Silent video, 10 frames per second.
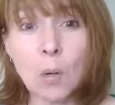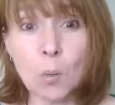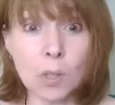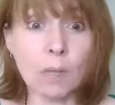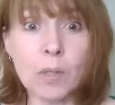or
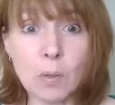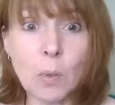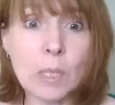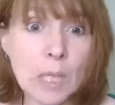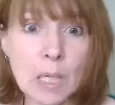service, in
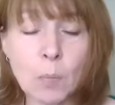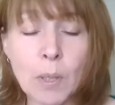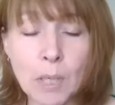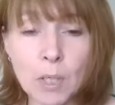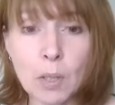which case
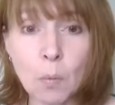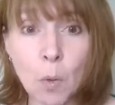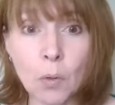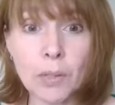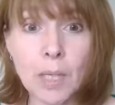we actually
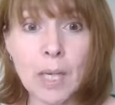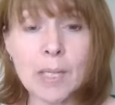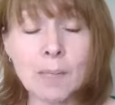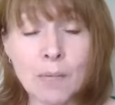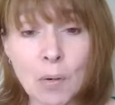want
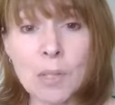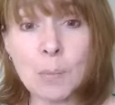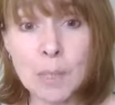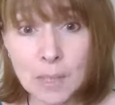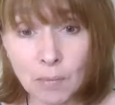some very
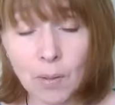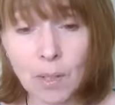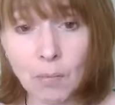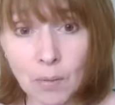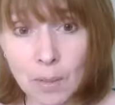
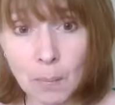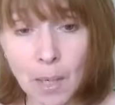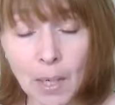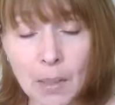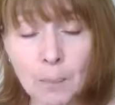specific
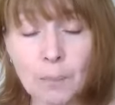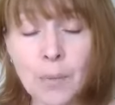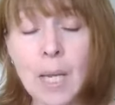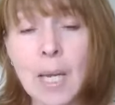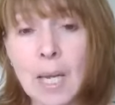feedback.
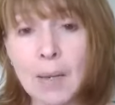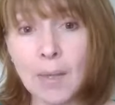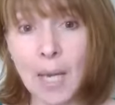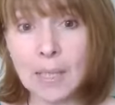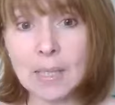If
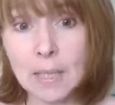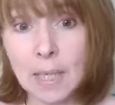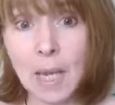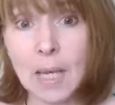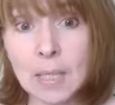that's the
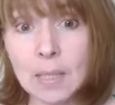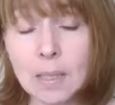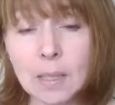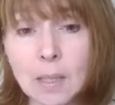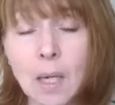
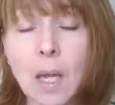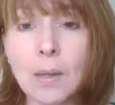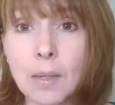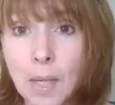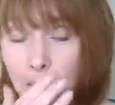case,
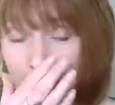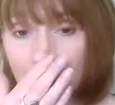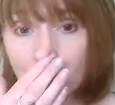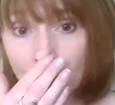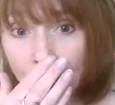then
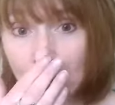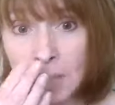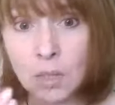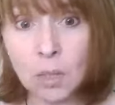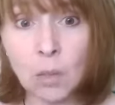you
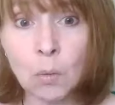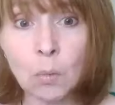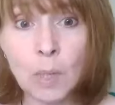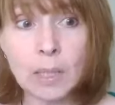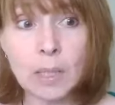really
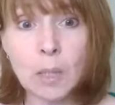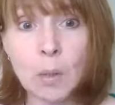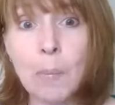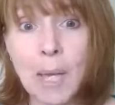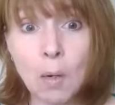do, you're
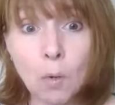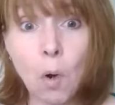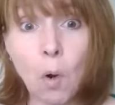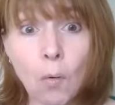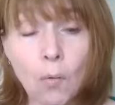better
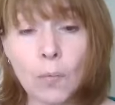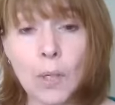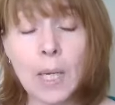off